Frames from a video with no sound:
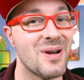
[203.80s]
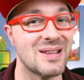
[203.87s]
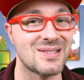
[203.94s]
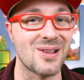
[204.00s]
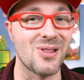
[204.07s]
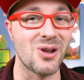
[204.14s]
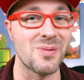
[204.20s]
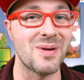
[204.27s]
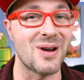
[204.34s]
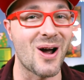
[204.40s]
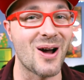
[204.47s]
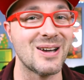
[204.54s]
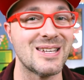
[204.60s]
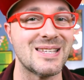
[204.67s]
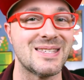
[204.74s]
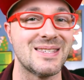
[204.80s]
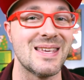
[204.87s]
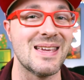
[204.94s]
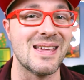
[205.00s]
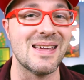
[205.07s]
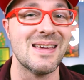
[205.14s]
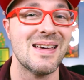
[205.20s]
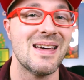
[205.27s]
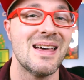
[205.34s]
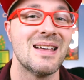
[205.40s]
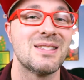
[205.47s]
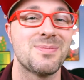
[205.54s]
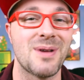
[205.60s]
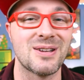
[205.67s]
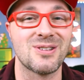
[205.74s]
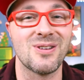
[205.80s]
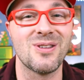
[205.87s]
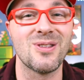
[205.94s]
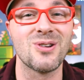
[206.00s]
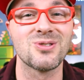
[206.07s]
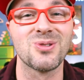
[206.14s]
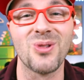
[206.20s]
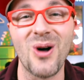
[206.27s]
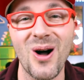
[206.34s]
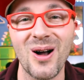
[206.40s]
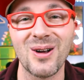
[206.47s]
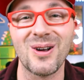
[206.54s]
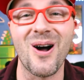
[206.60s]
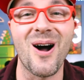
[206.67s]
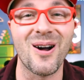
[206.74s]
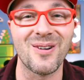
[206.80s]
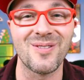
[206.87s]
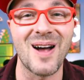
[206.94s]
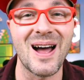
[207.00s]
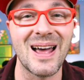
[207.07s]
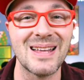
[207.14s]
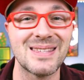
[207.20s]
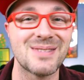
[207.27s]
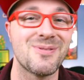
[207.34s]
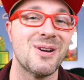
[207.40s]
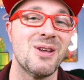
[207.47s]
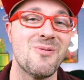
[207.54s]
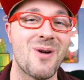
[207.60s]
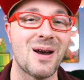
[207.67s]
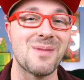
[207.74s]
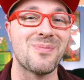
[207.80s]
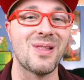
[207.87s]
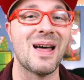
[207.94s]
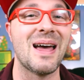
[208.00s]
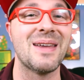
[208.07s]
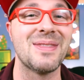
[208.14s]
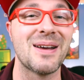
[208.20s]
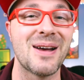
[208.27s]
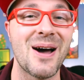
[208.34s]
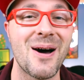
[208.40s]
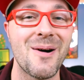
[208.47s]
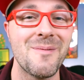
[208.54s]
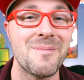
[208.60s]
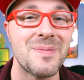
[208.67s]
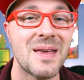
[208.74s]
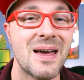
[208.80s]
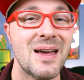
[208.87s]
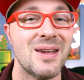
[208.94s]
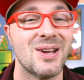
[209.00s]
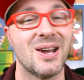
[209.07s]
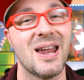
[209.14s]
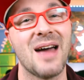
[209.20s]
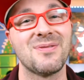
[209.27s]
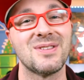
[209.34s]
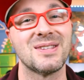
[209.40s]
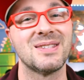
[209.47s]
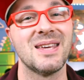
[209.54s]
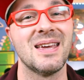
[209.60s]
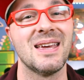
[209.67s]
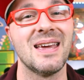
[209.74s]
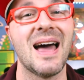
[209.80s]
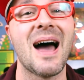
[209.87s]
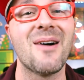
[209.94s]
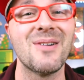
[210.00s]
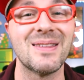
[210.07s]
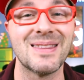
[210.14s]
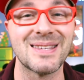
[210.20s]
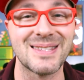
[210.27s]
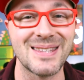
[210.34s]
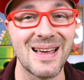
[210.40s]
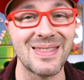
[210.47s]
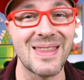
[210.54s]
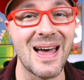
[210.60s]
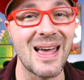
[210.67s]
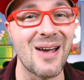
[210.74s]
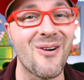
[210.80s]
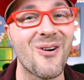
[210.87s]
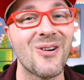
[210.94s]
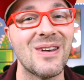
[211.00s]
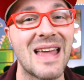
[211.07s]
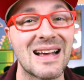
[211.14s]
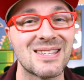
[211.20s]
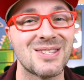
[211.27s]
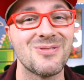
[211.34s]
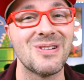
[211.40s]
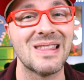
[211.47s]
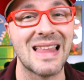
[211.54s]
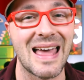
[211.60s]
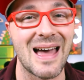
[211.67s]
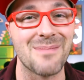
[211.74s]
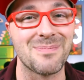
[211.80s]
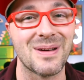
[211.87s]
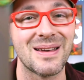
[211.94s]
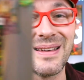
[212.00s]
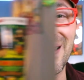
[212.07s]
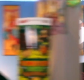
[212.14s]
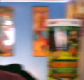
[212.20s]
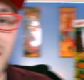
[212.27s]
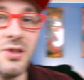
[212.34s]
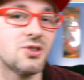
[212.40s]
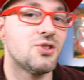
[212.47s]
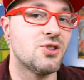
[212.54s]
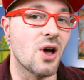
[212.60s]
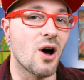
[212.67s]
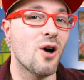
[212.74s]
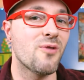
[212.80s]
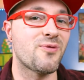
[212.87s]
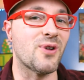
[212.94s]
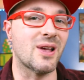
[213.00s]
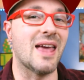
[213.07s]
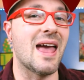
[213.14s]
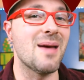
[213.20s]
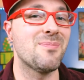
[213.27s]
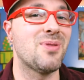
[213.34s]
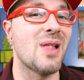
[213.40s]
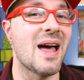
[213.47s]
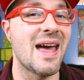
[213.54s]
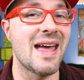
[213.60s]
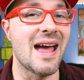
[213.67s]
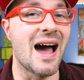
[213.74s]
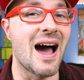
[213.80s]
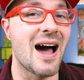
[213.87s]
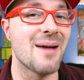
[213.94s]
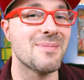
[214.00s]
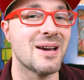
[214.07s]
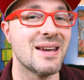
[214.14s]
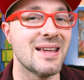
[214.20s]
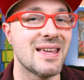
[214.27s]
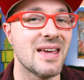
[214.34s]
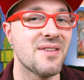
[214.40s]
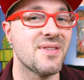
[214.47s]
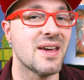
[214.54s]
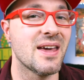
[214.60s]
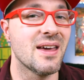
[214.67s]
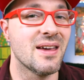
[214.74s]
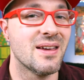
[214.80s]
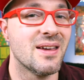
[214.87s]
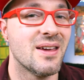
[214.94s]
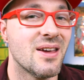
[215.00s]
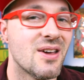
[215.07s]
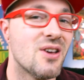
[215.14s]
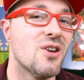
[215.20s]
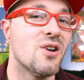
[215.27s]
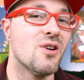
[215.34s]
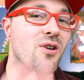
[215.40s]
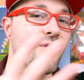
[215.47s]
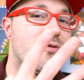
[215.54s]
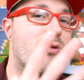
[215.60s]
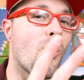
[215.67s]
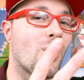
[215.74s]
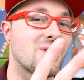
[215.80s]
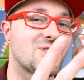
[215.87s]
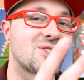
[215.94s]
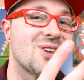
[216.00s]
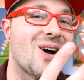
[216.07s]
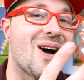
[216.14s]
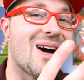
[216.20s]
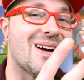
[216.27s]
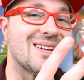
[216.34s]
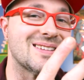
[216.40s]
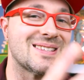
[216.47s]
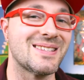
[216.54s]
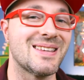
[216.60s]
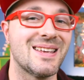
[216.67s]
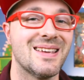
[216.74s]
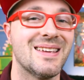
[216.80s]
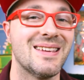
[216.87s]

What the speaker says: it's a little bit hard to see, especially those long car rides where you want to play on the go. You're gonna have to sit out in the sunlight or next to a lamp. So for gameplay, I'm gonna give it 4 stars.